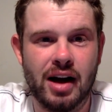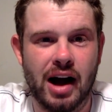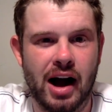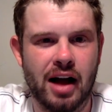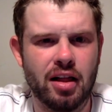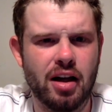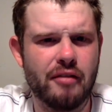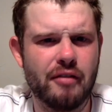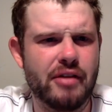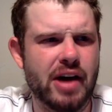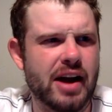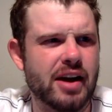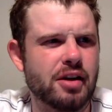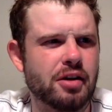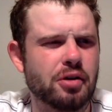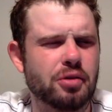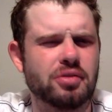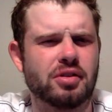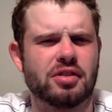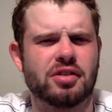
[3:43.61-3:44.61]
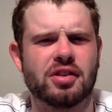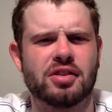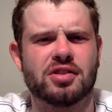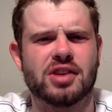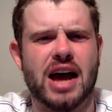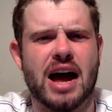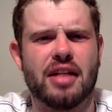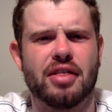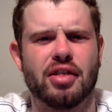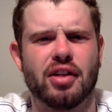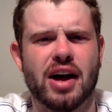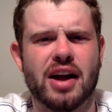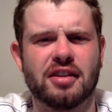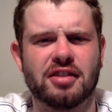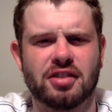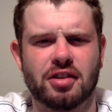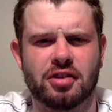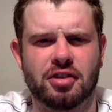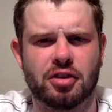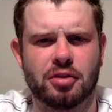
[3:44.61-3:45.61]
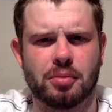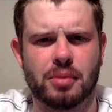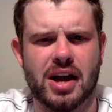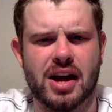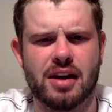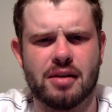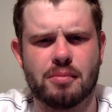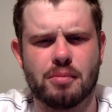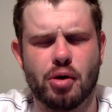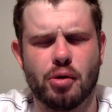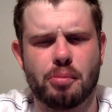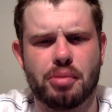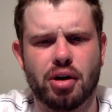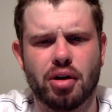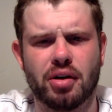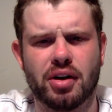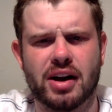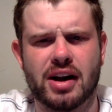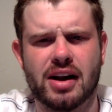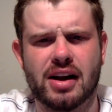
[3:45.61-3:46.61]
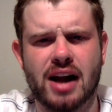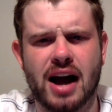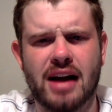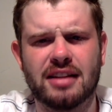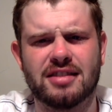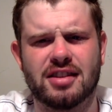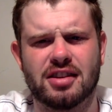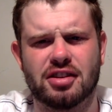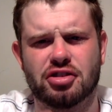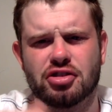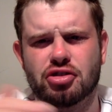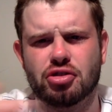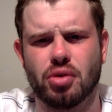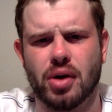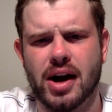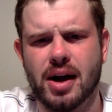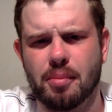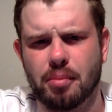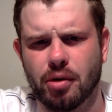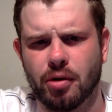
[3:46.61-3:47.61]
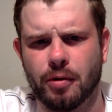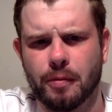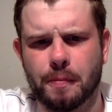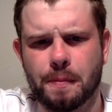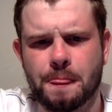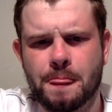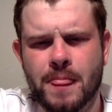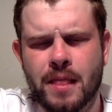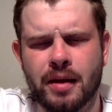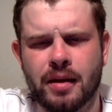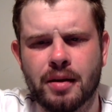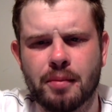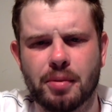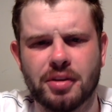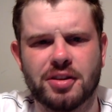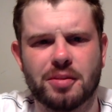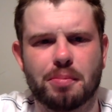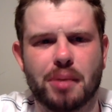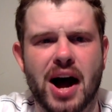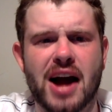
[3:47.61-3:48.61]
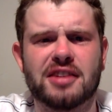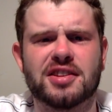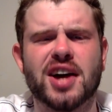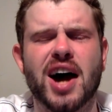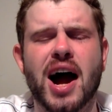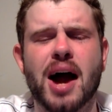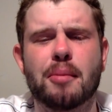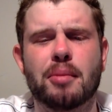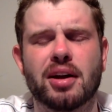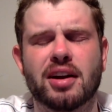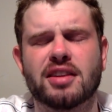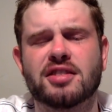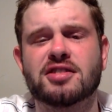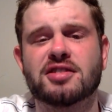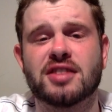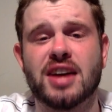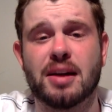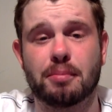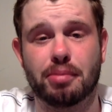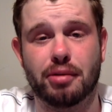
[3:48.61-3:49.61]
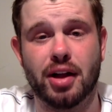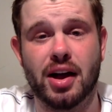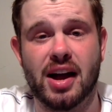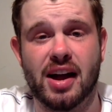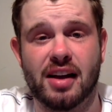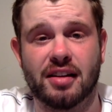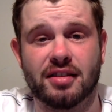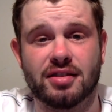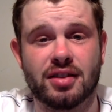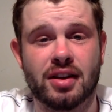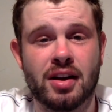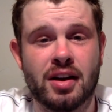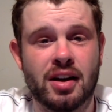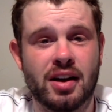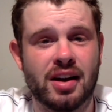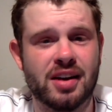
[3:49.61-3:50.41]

I love that he uses his athleticism and mobility not to scramble, but to buy time and extend plays.